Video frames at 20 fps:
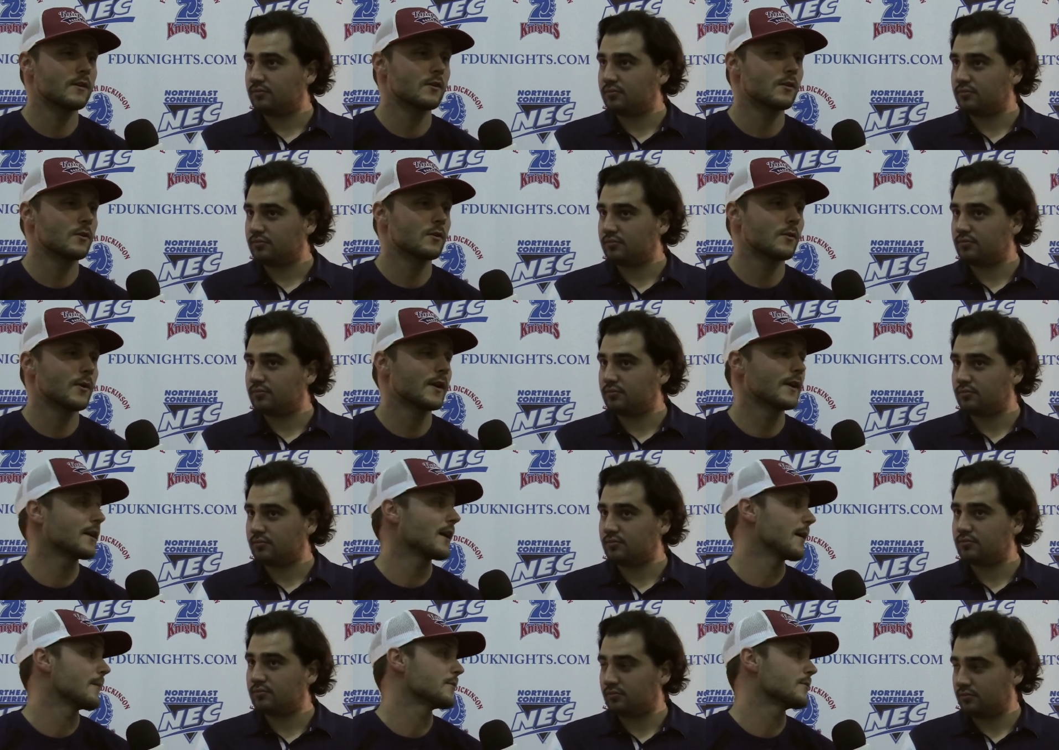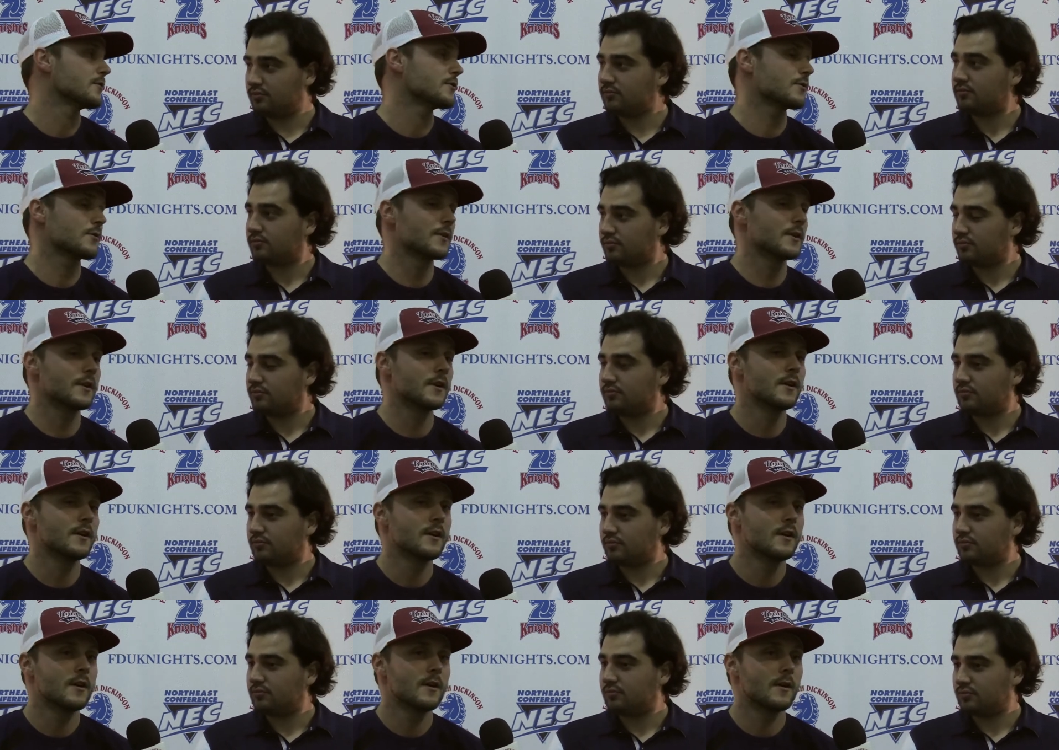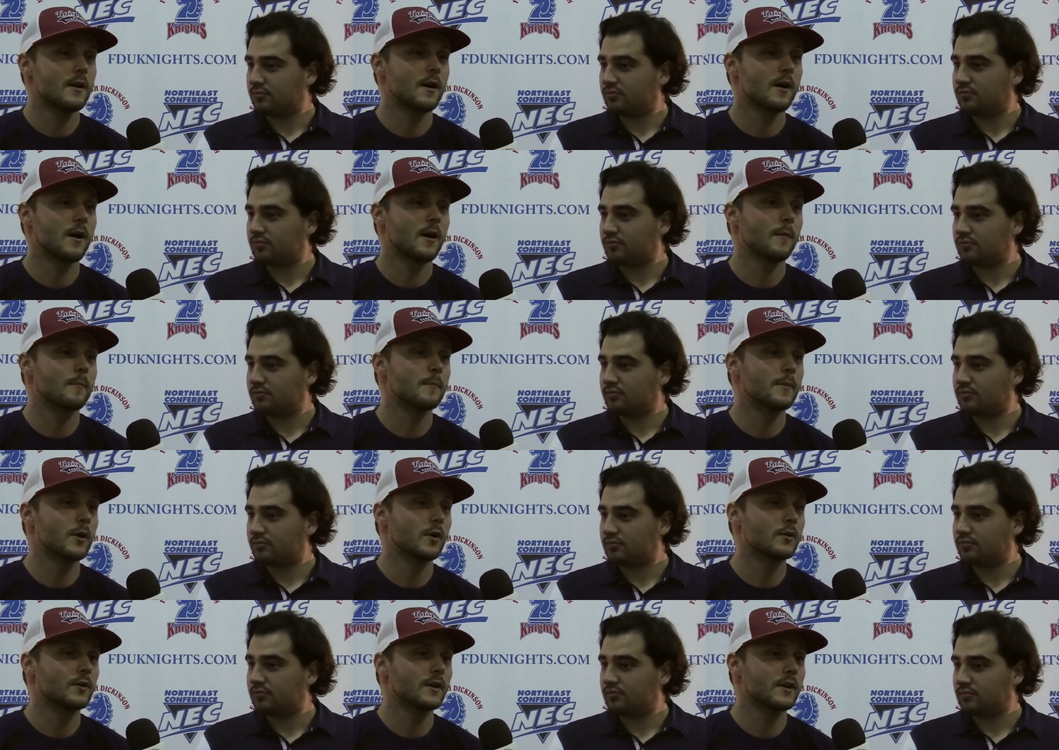Speaker 1: You know, great chemistry uh,
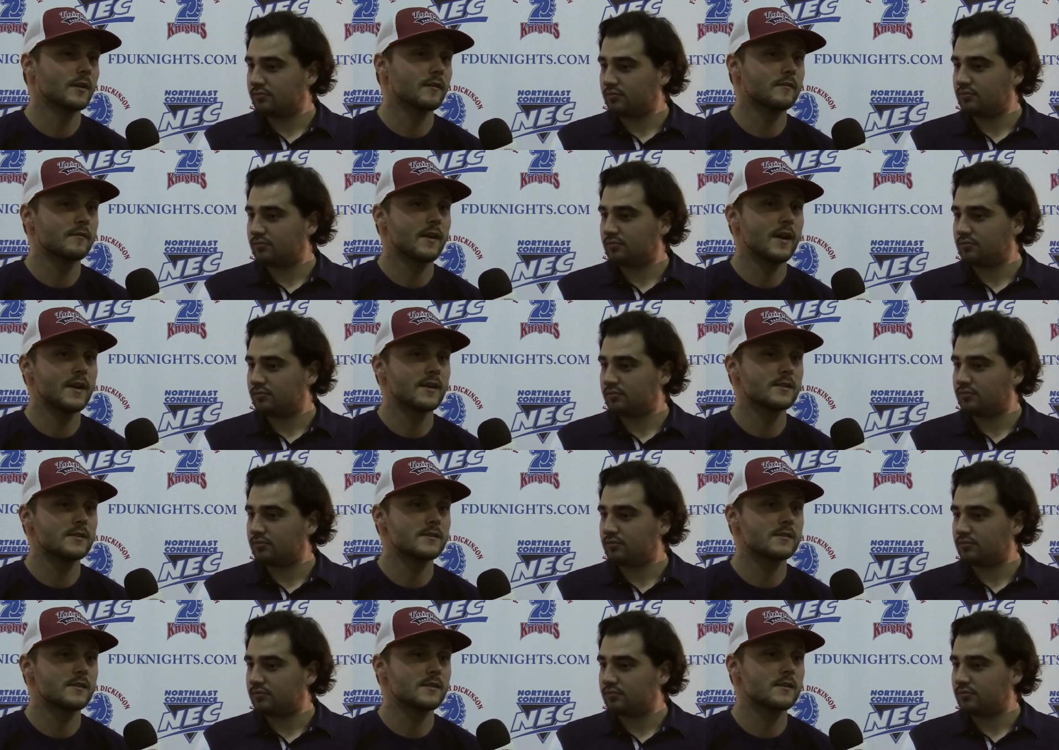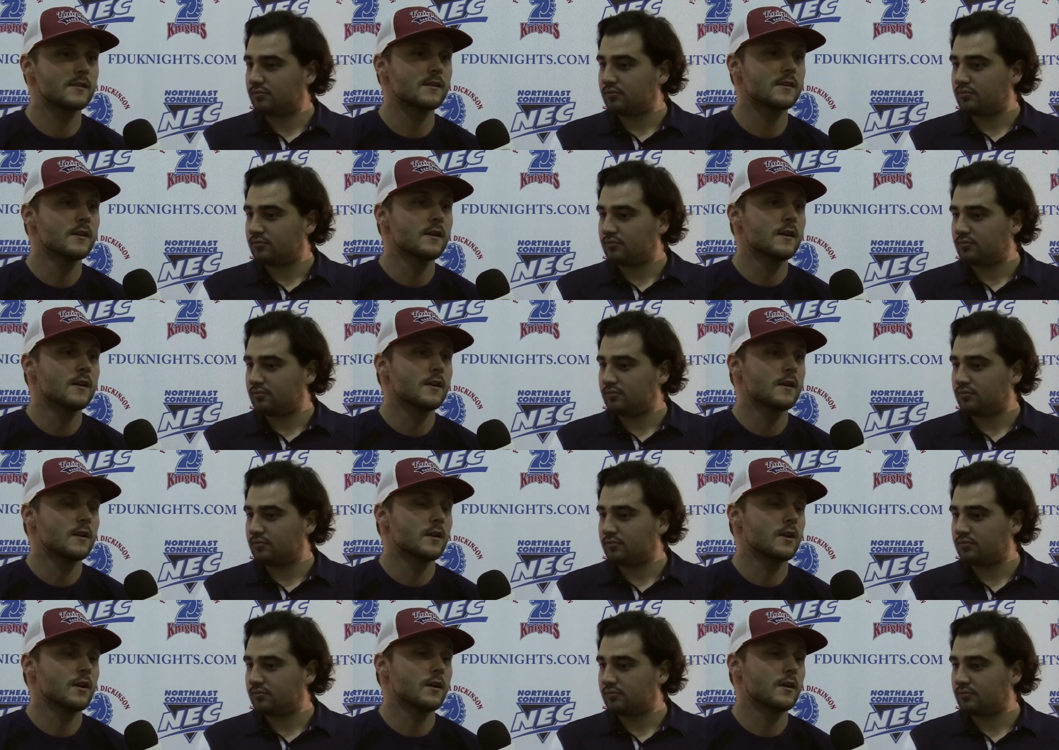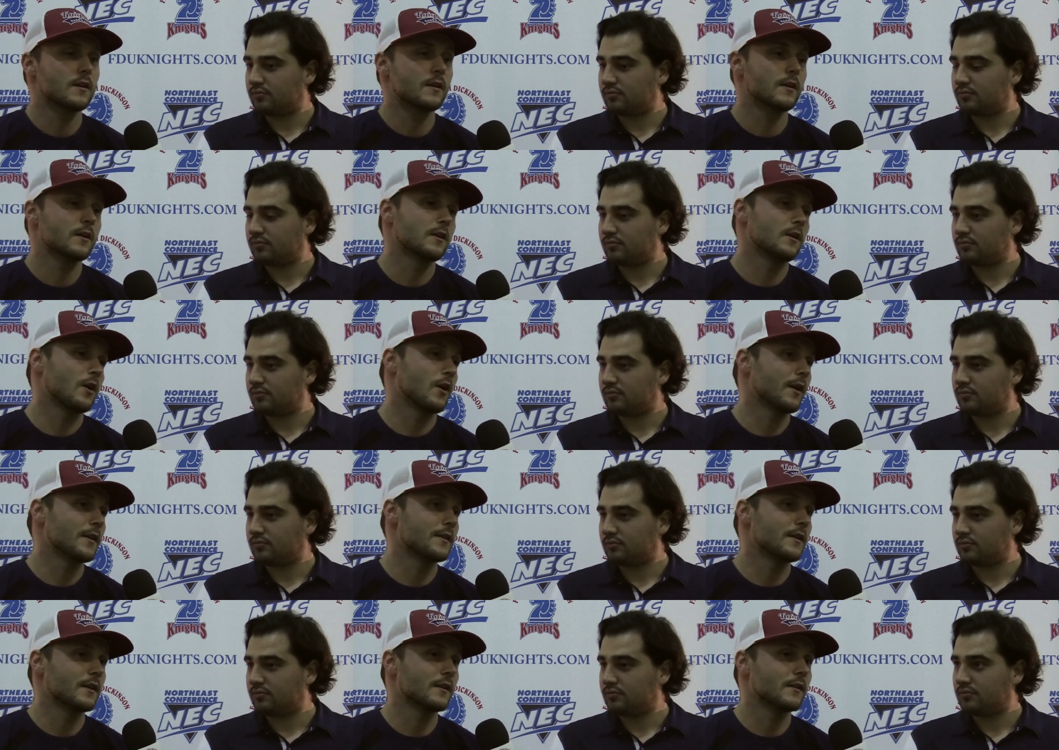building events, and you know,
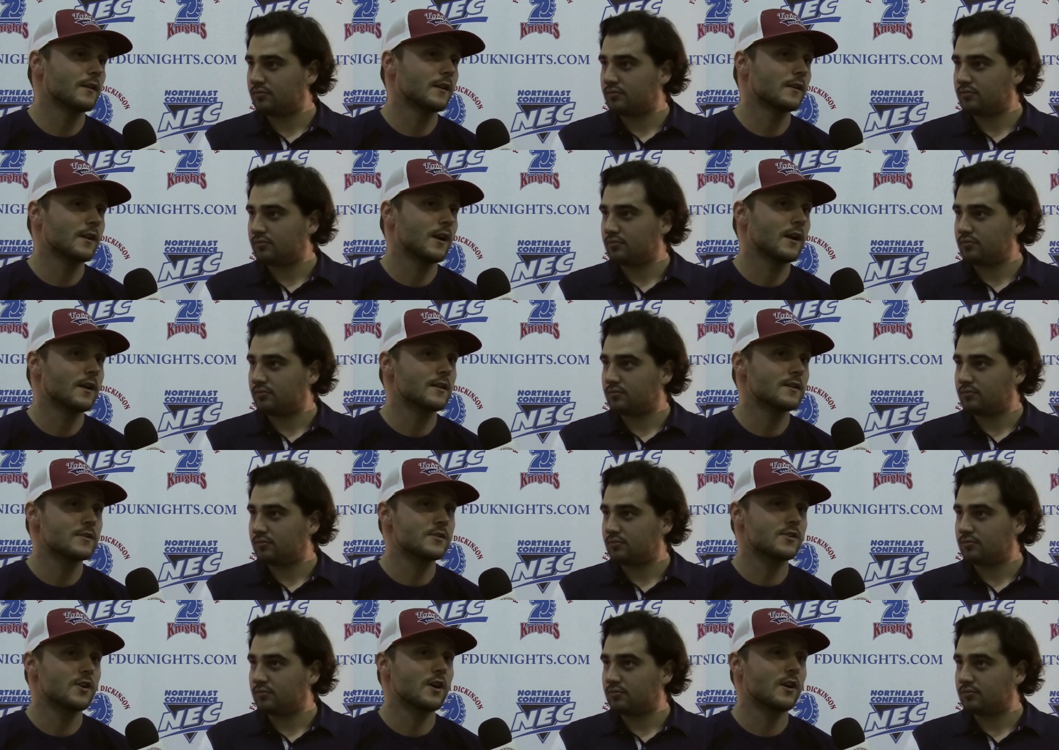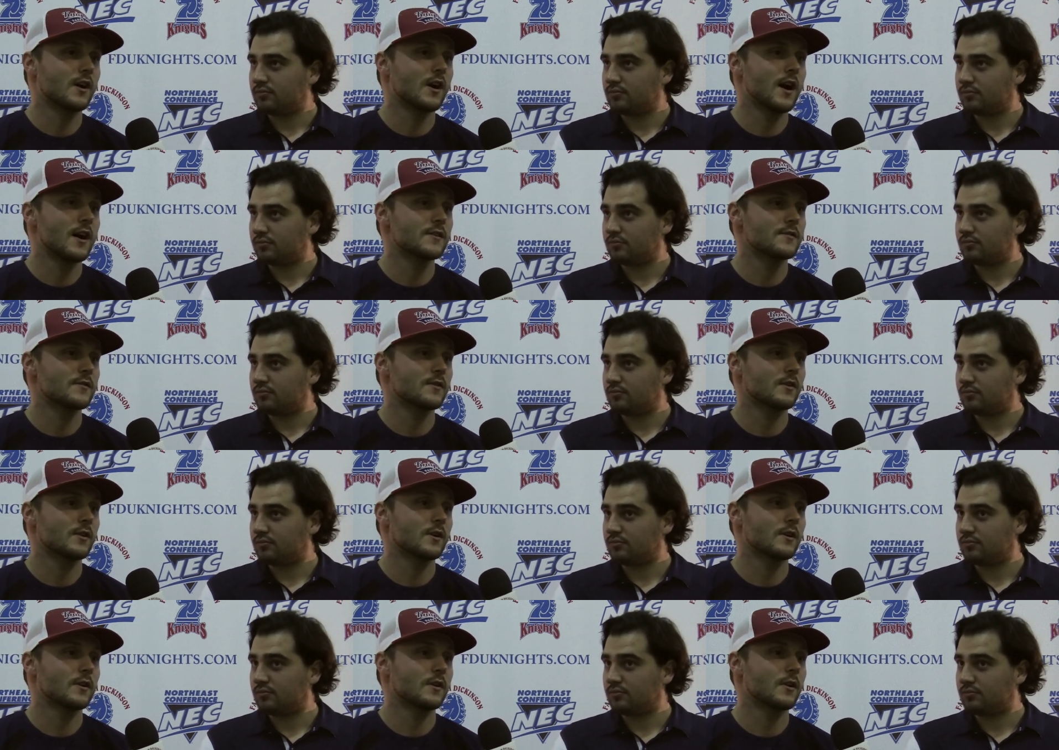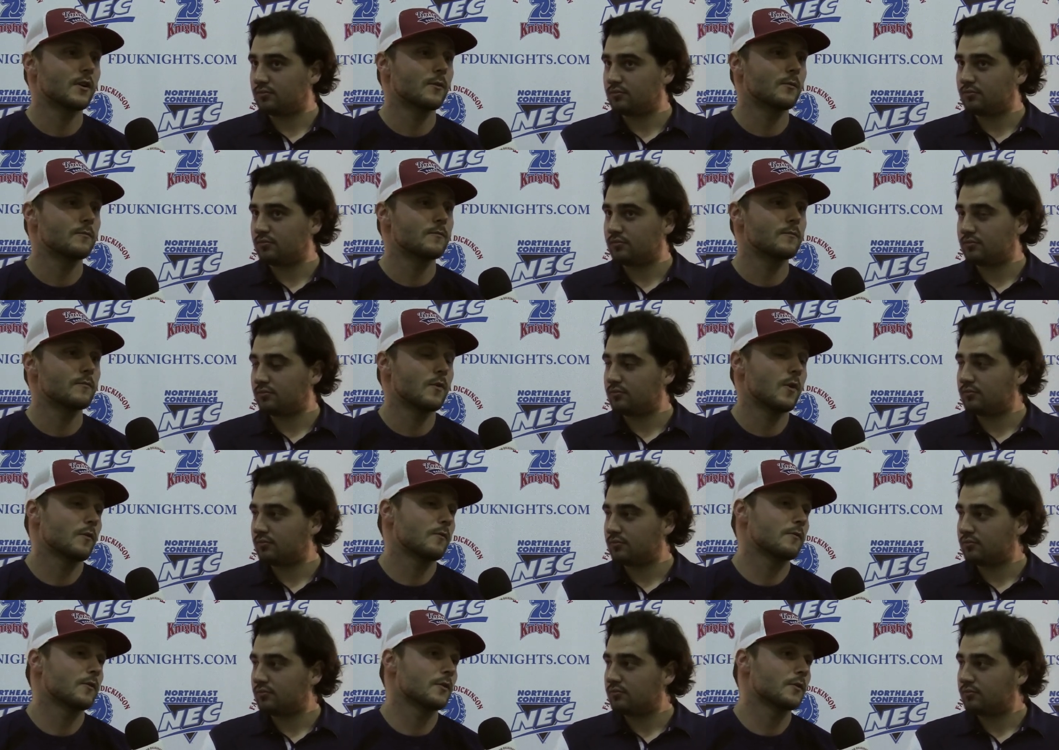I think a lot of these young guys for you know,
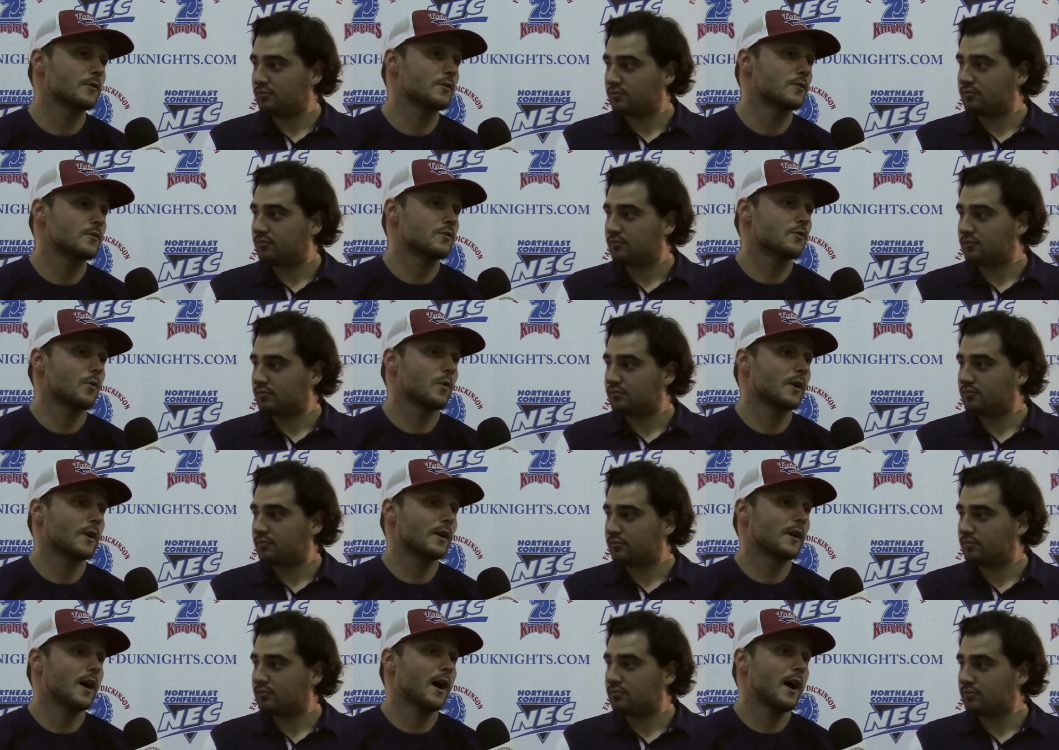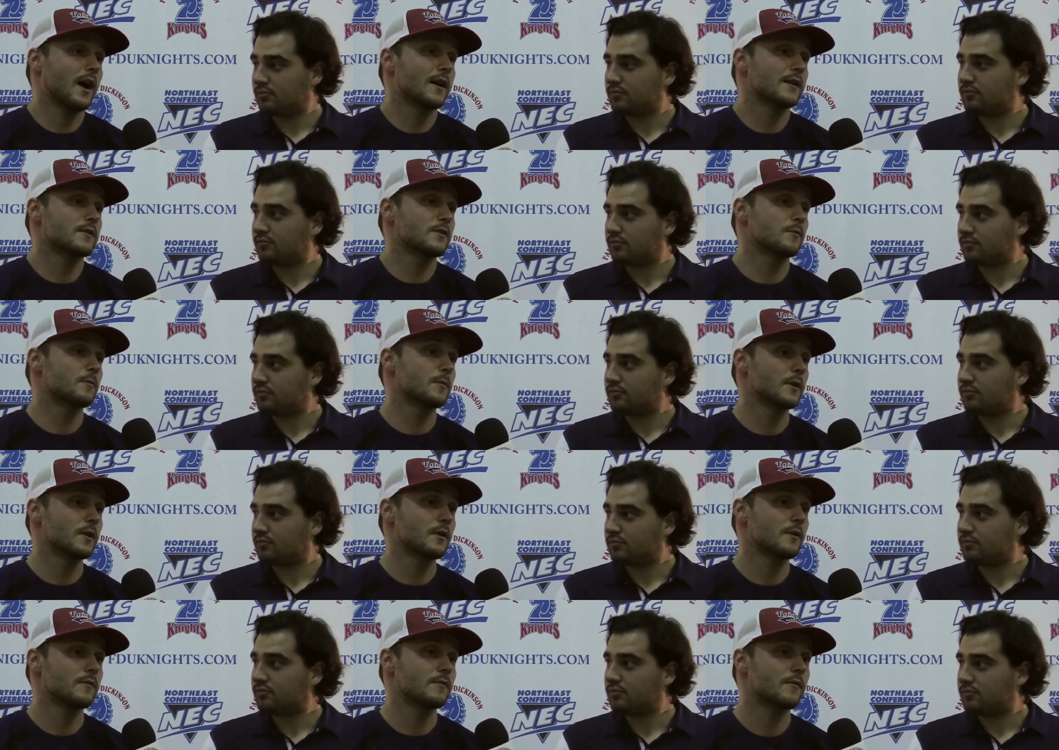well, for 20 guys, it'll be their